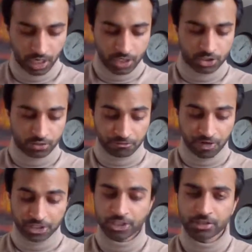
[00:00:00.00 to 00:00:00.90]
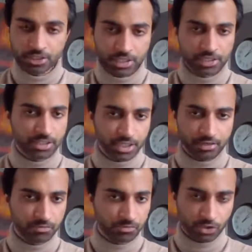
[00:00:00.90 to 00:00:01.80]
So the success,
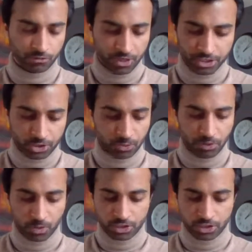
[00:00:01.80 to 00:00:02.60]
Freshers Week was